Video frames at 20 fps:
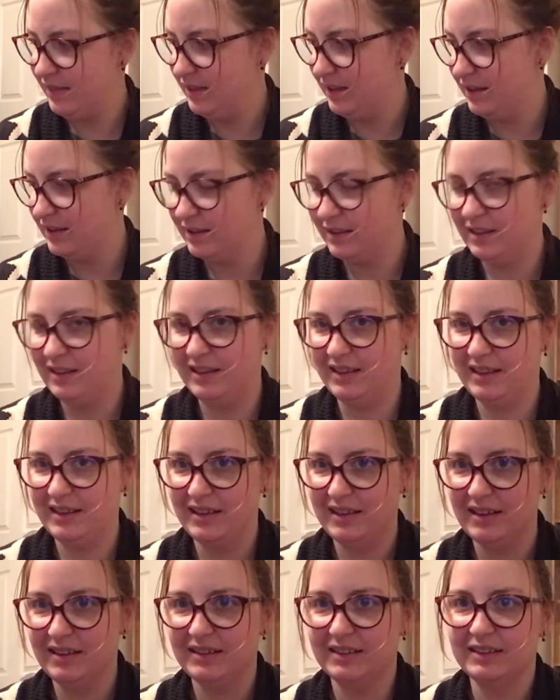think
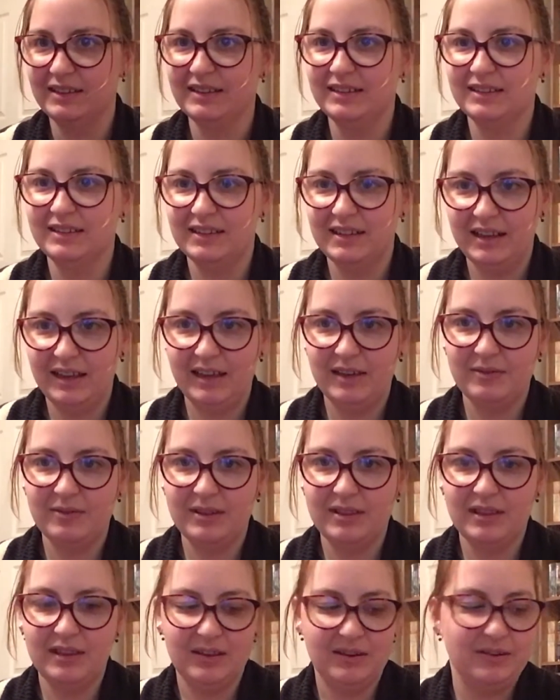even
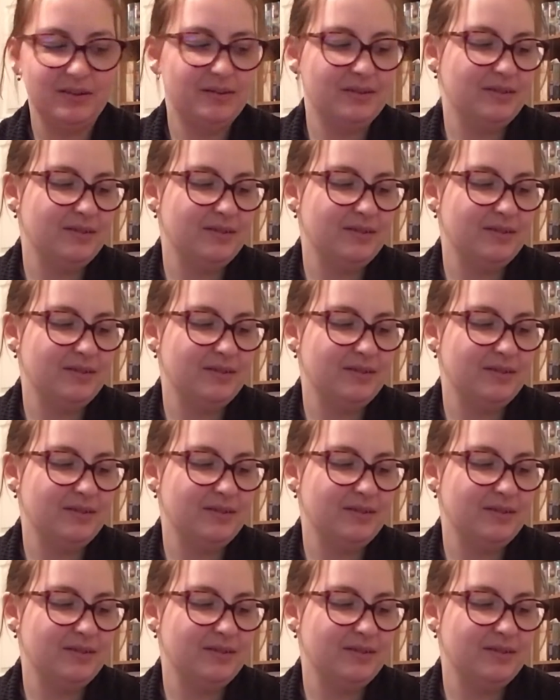though